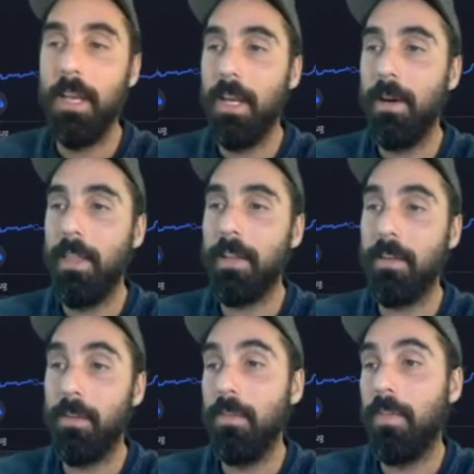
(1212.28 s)
Well, that's
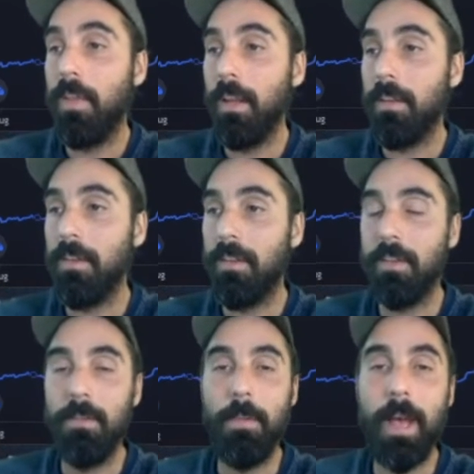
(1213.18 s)
a good thing. It's not
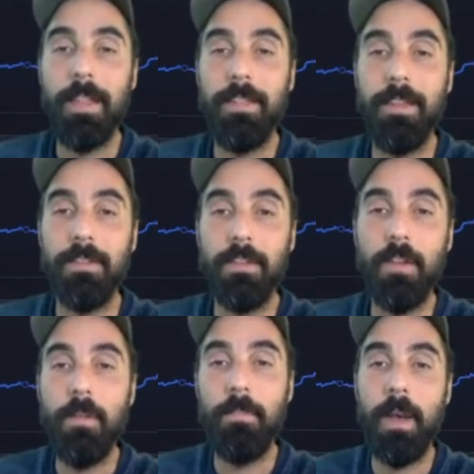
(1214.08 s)
such a bad thing. So
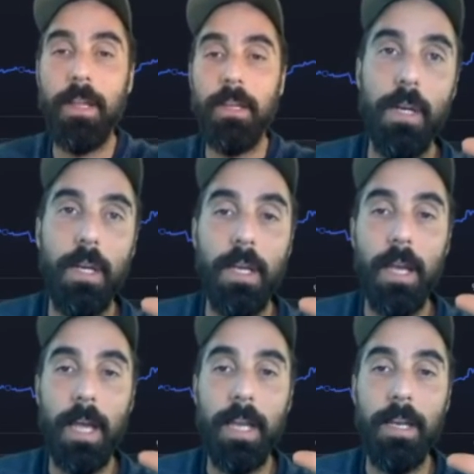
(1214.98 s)
don't panic.
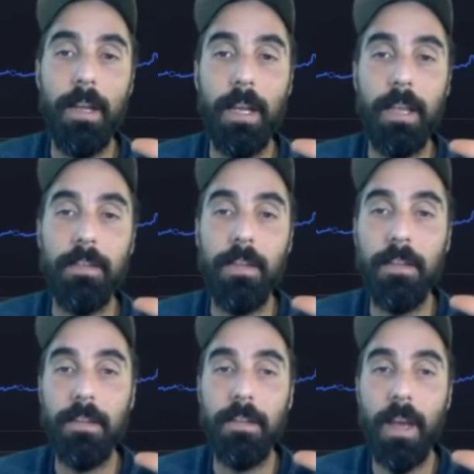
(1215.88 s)
And I guess at the
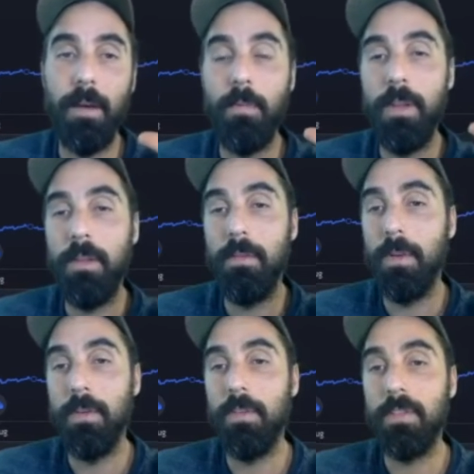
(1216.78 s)
end of the day, we
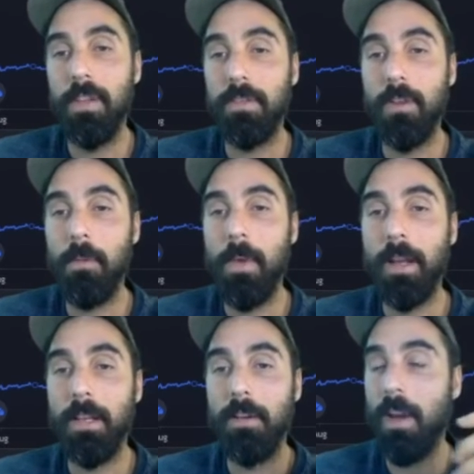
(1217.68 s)
could see a stock
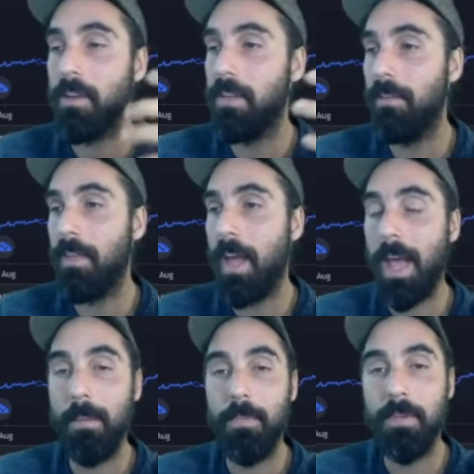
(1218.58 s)
market crash. And if that
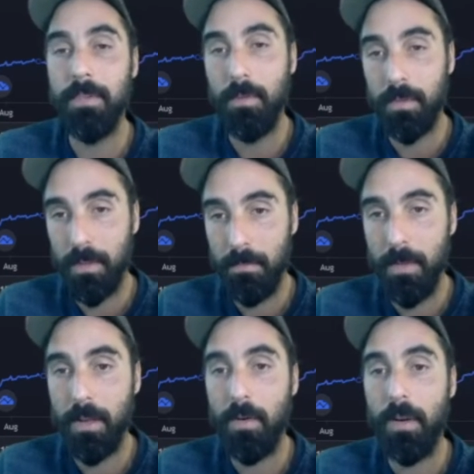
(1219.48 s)
happens, then we'll see
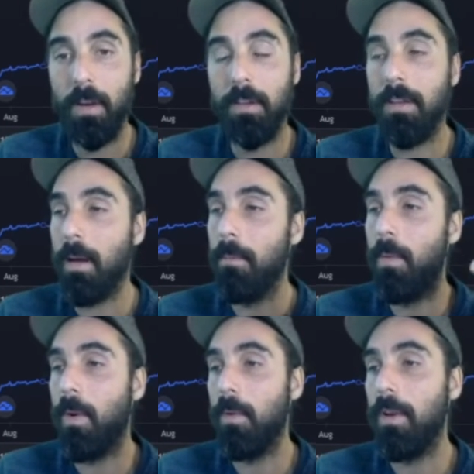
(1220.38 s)
Bitcoin go down. But
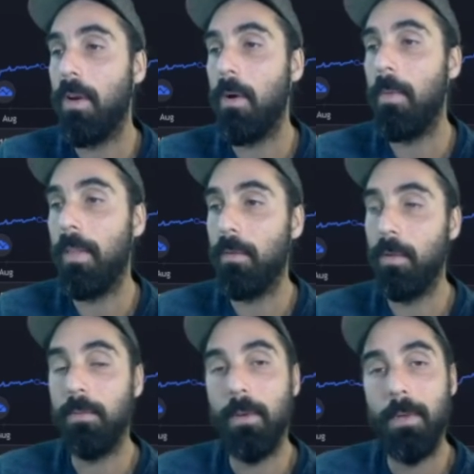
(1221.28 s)
what do we know about the
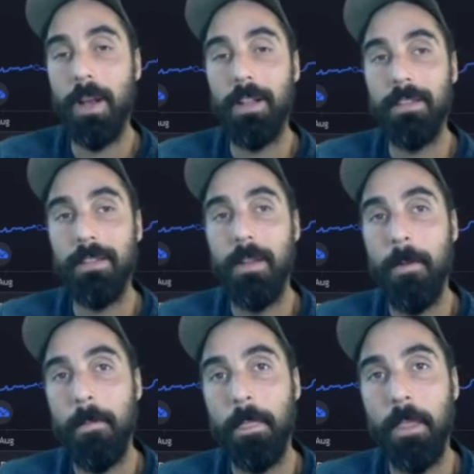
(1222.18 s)
crypto markets?
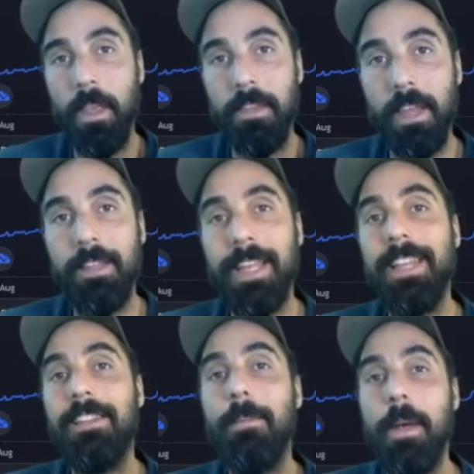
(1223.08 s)
Is they
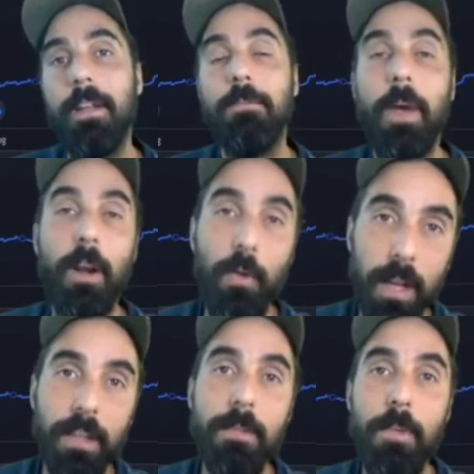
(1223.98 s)
tend to bounce back
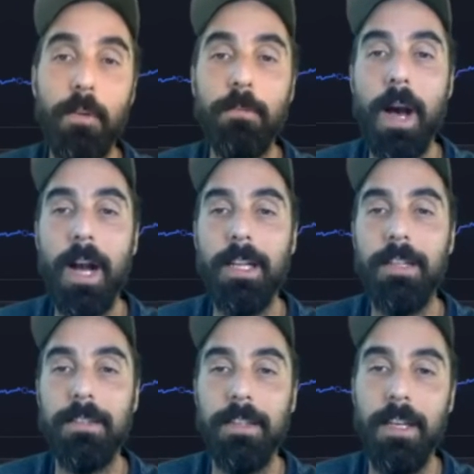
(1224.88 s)
quicker than most
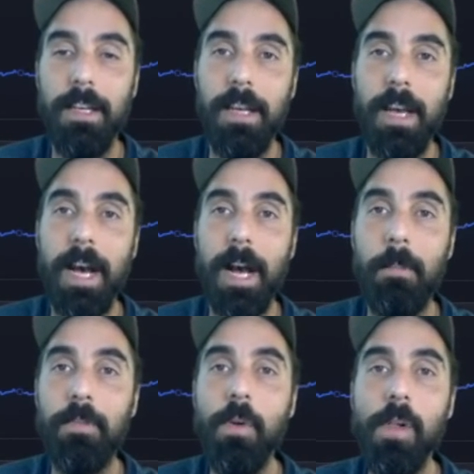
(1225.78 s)
markets.
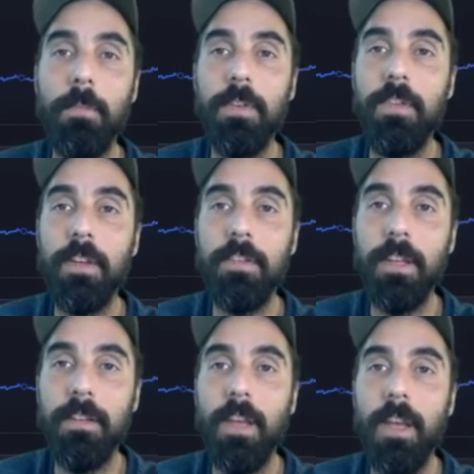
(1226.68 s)
So all I'm suggesting is